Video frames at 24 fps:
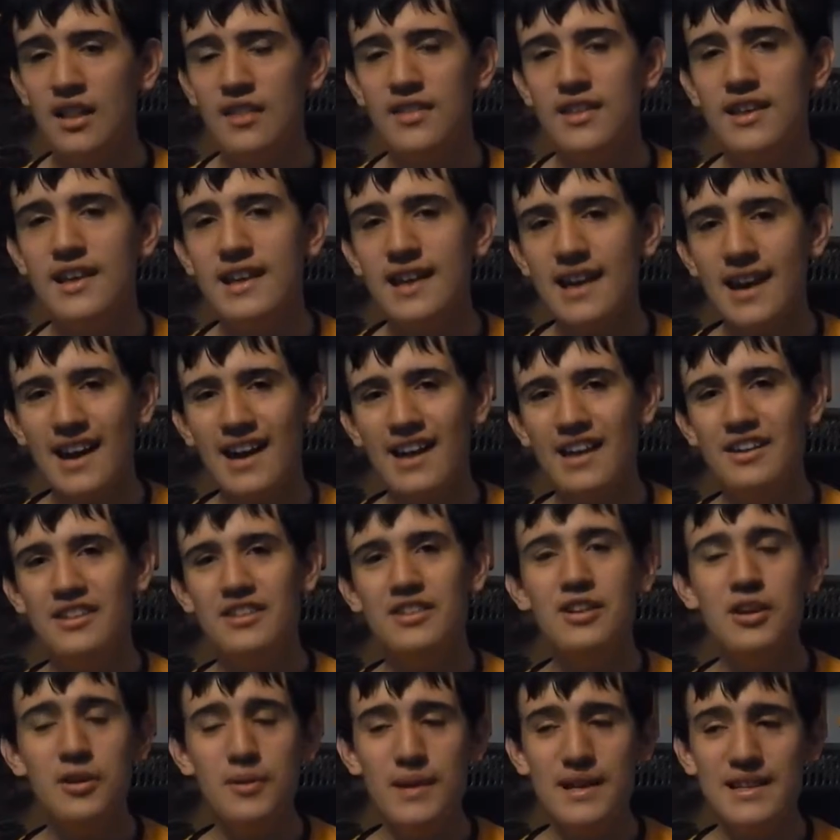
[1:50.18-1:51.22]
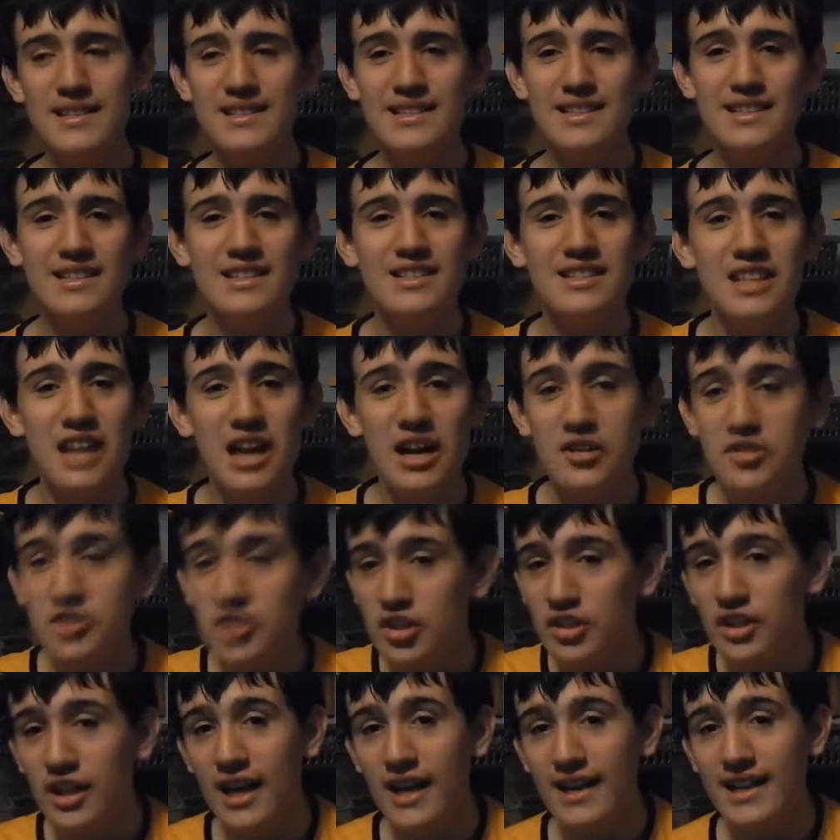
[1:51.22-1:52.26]
The newest Star
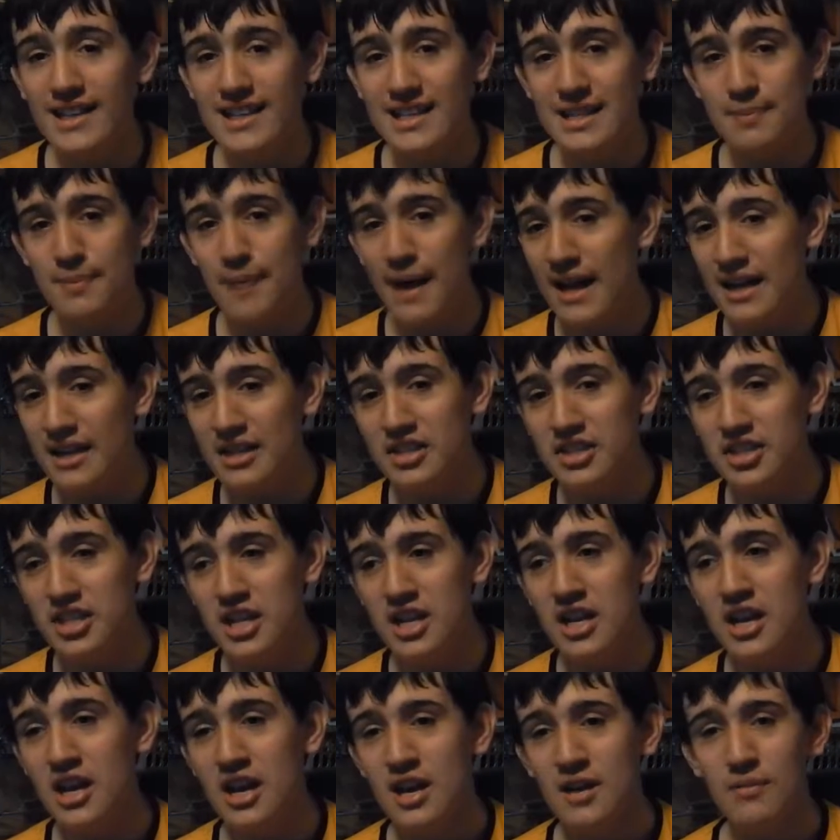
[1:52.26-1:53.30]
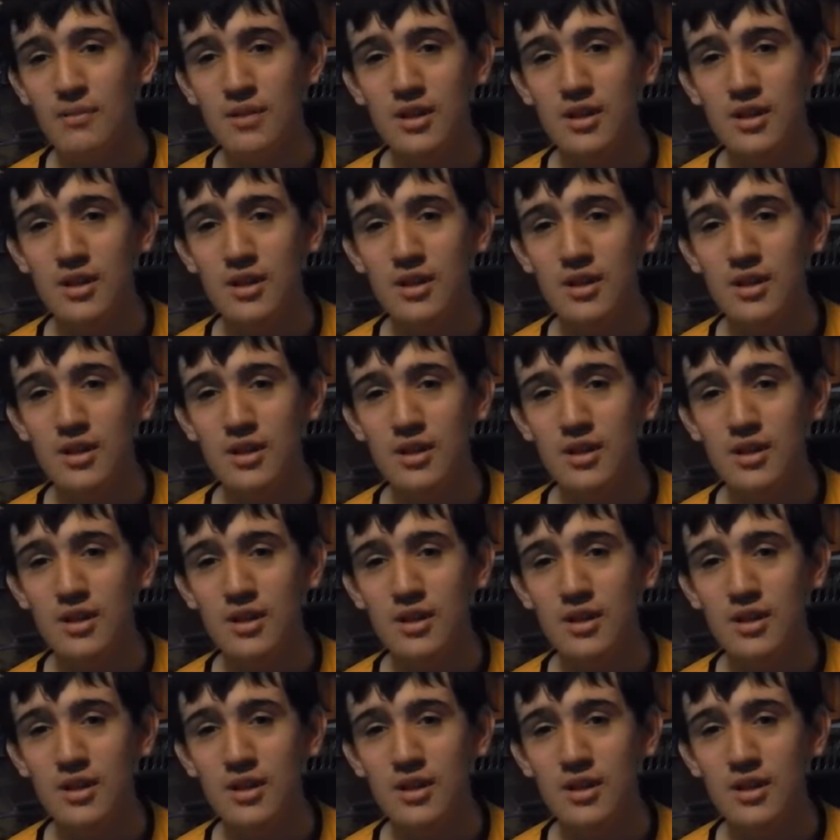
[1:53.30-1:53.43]
Trek Online expansion,